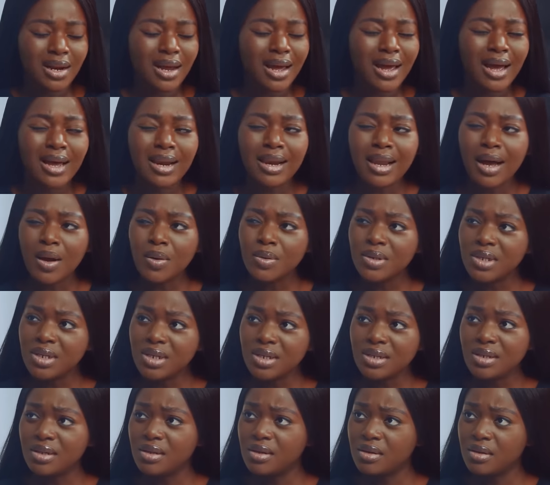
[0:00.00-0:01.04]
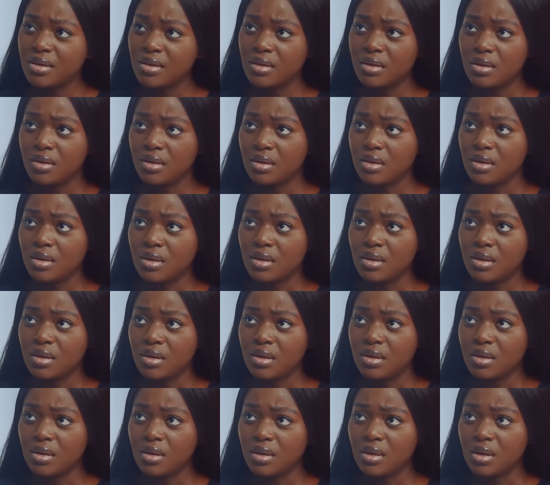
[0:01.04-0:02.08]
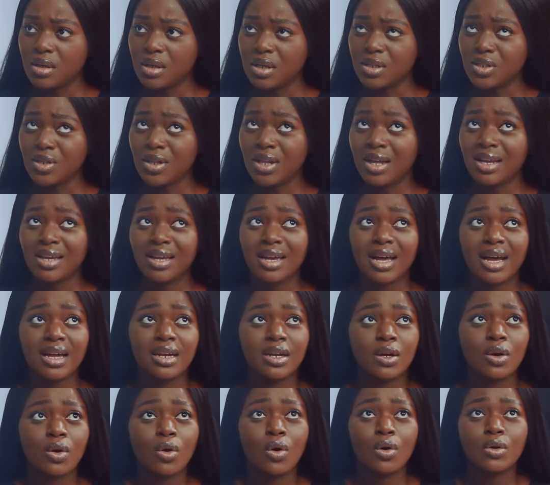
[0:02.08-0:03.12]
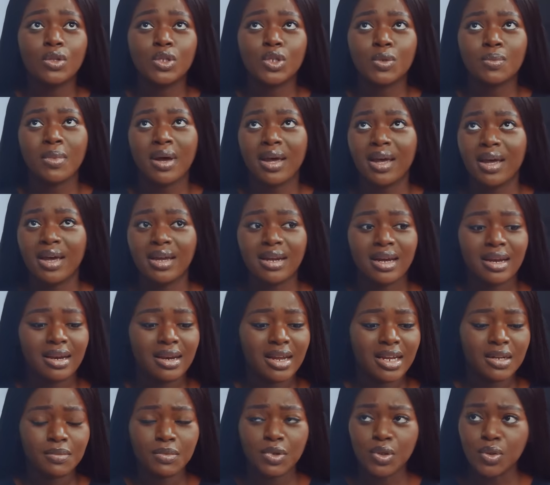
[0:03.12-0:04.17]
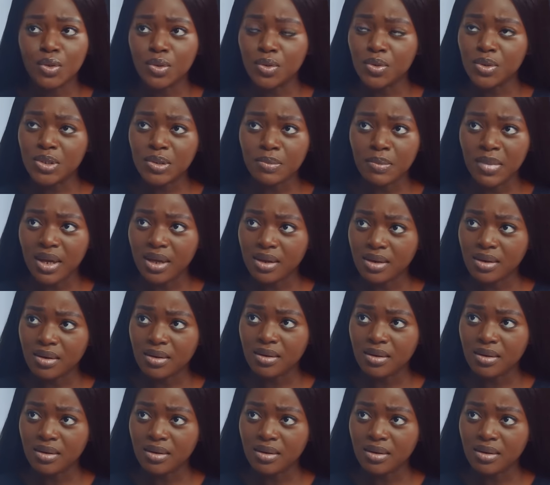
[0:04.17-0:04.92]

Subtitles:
And I allowed it. It's not like he had a gun to my head and led me to those men.